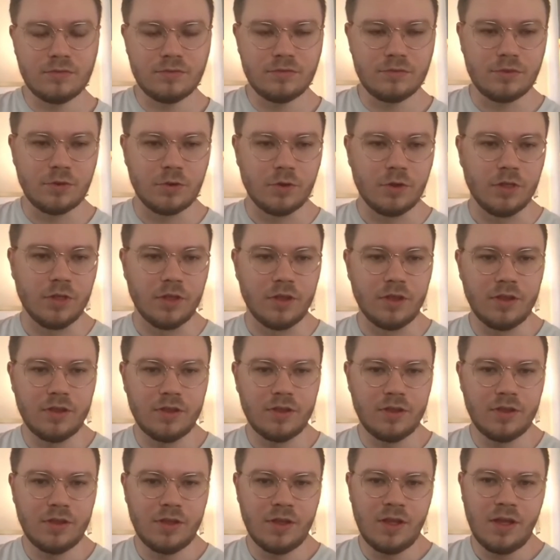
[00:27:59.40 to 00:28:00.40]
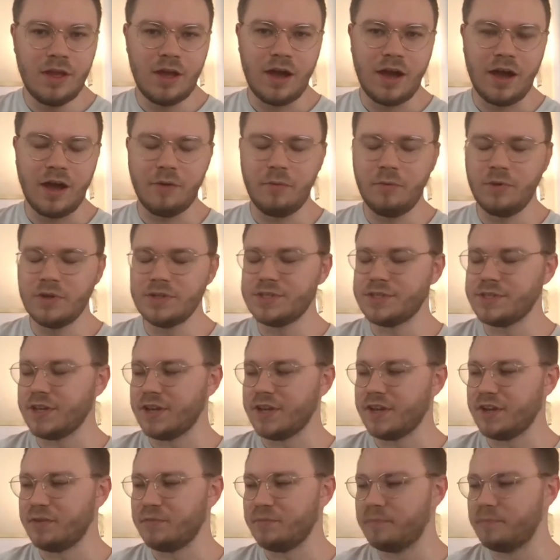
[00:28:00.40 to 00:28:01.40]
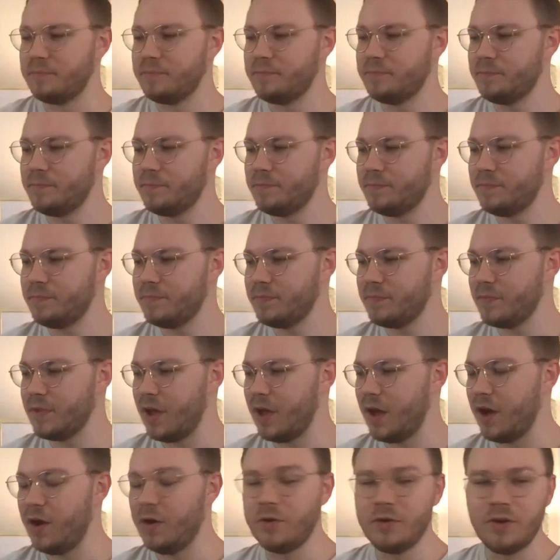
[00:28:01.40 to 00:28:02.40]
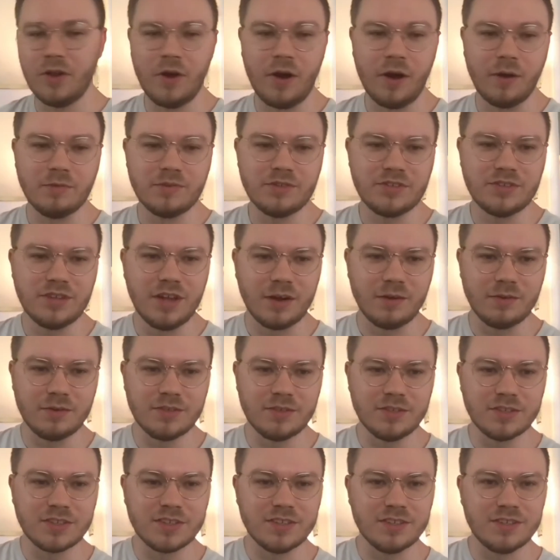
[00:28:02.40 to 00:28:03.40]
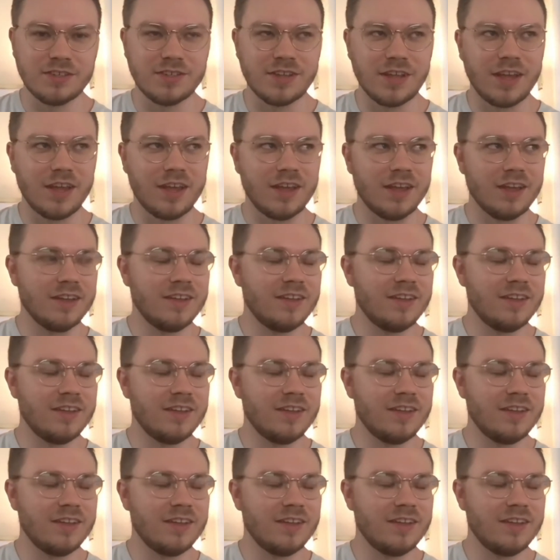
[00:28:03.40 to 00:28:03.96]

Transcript: Totally. I was um, in fact, yeah. Oh no, I was I was just gonna say